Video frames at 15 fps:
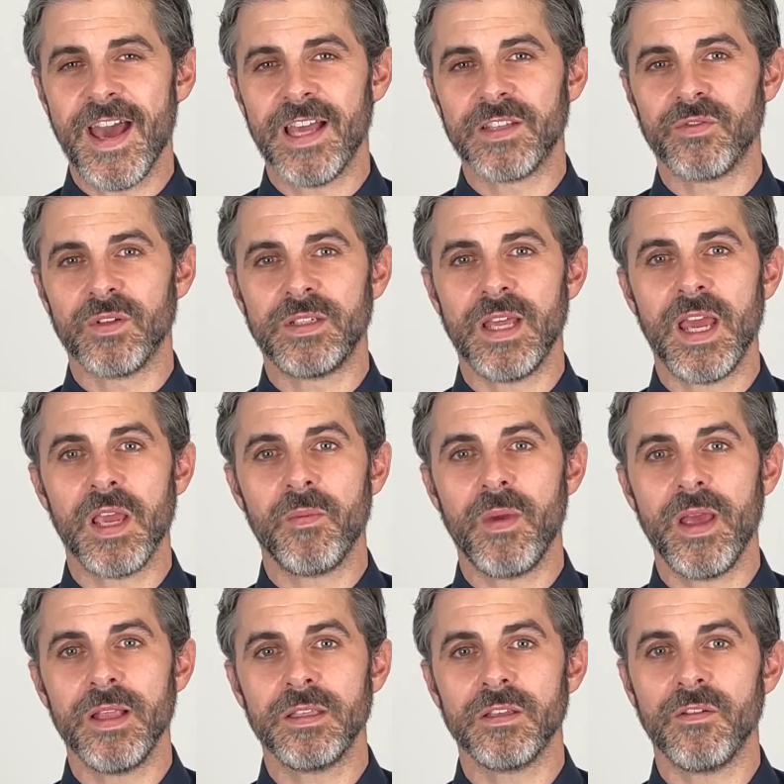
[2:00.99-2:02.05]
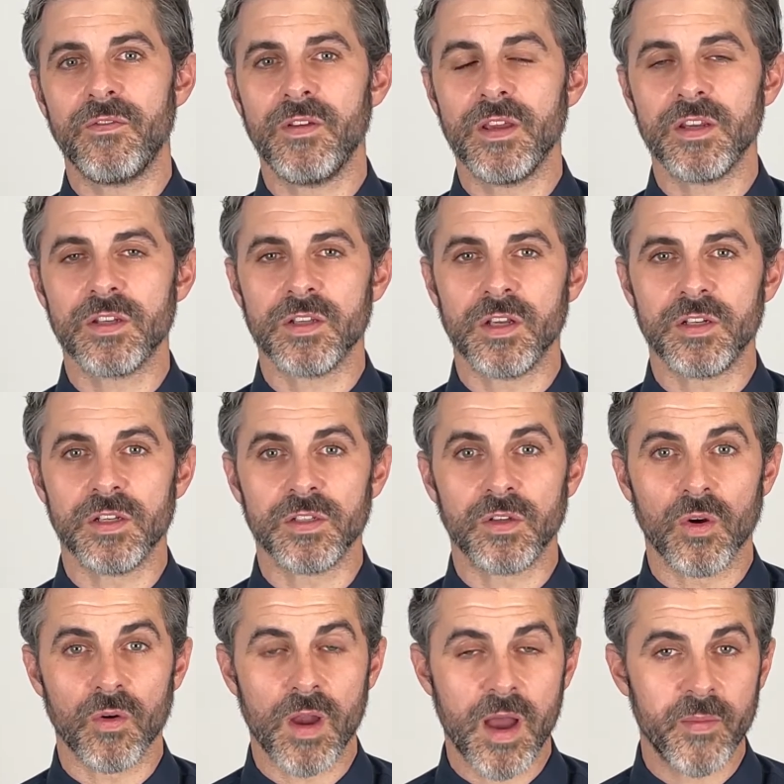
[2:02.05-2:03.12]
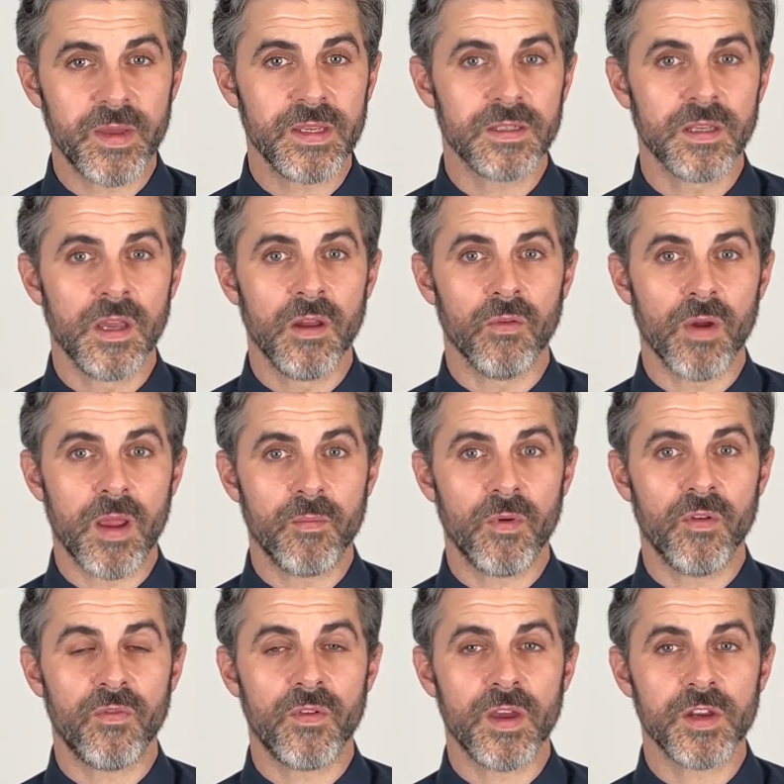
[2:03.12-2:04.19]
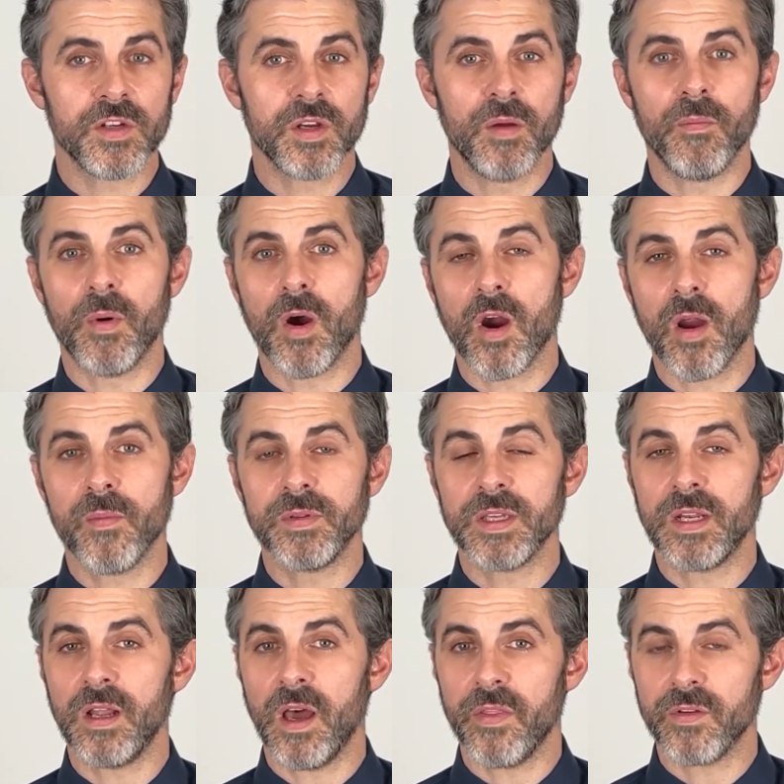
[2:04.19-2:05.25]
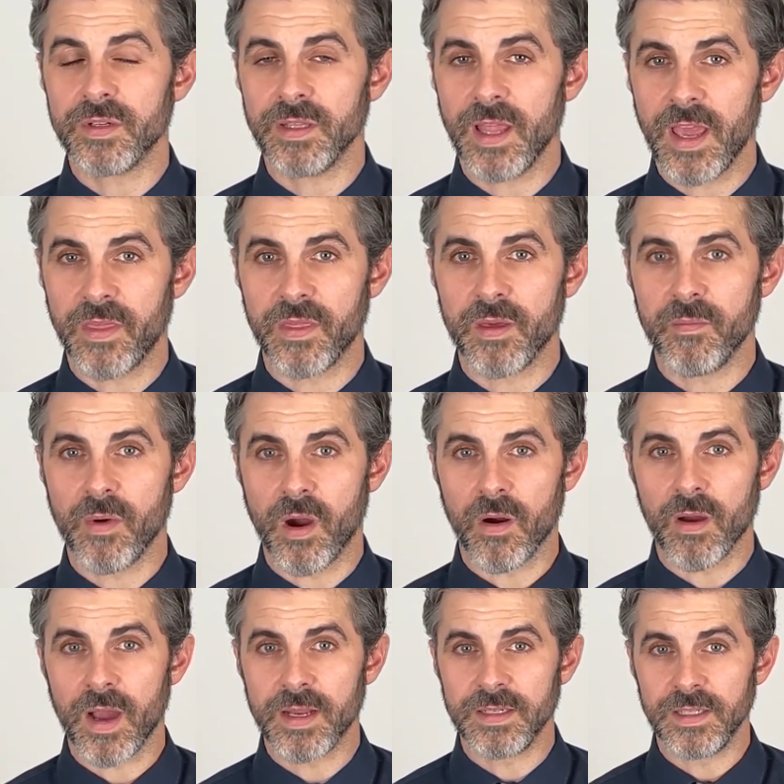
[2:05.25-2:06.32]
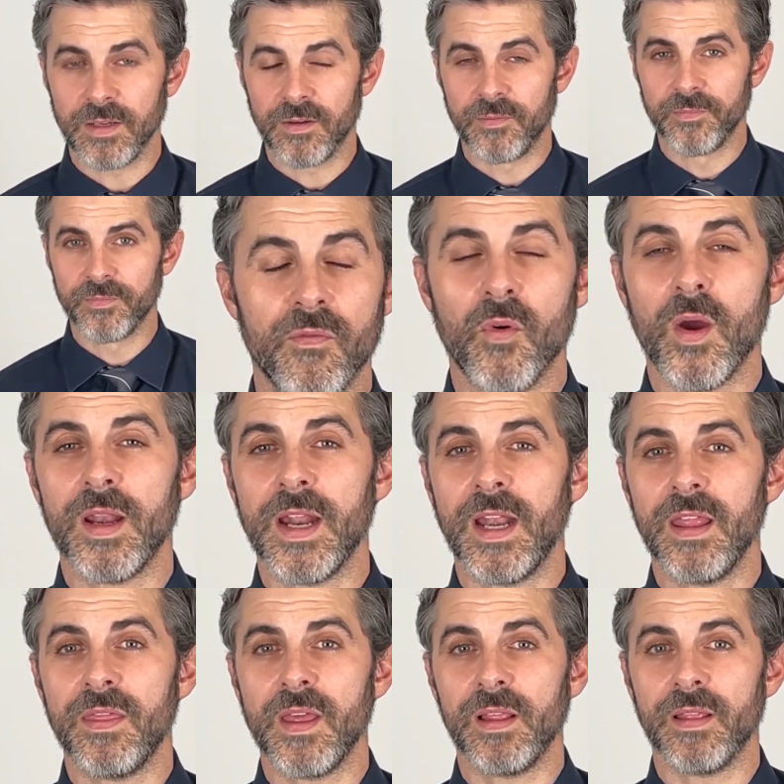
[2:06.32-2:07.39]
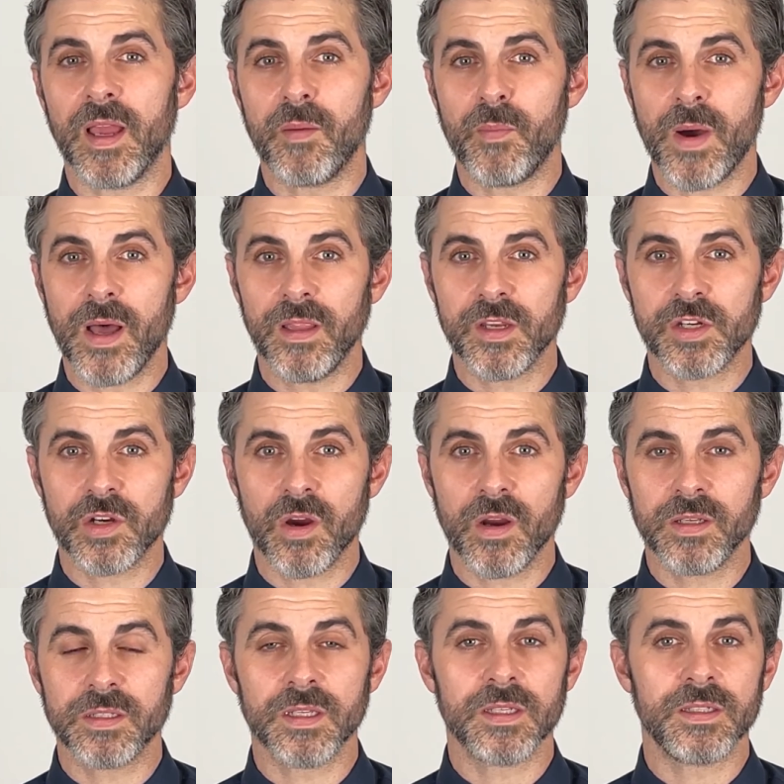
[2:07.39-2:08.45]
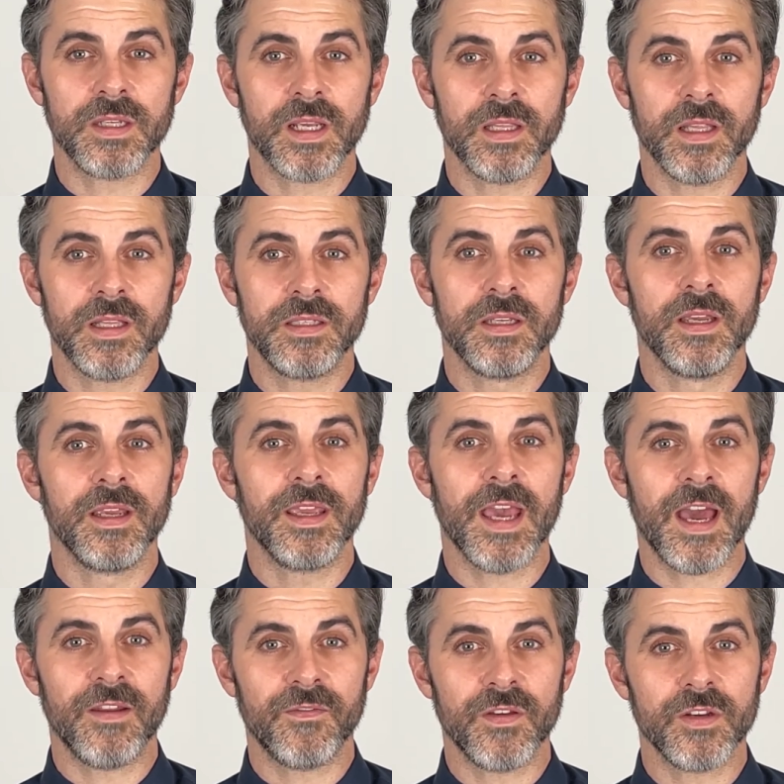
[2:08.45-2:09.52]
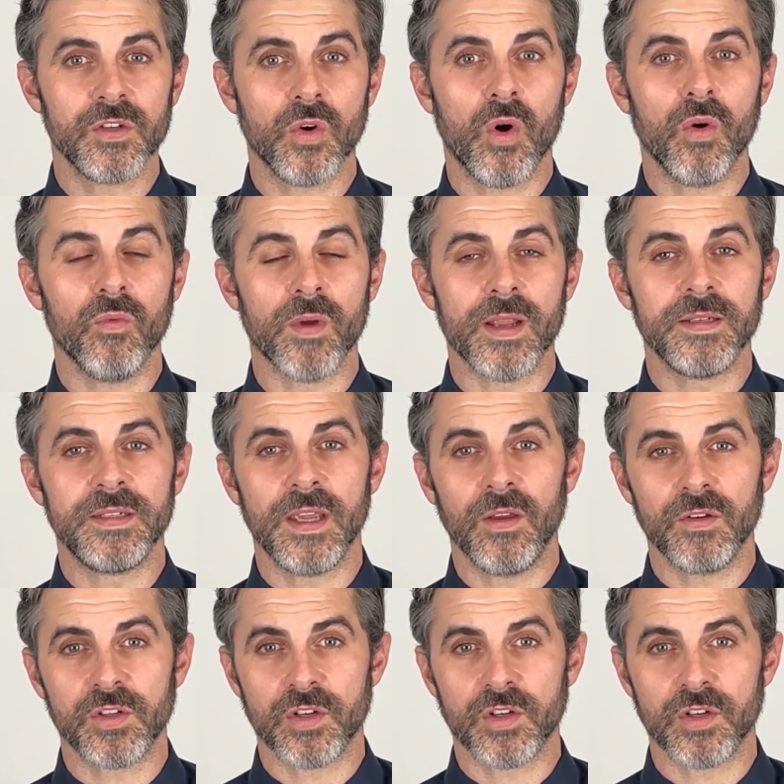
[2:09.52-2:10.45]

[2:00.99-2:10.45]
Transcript: As for tank mates, fish such as gouramis, rainbow fish, barbs, and others like them are ideal. Avoid anything like bala sharks, cichlids, catfish, or red-tailed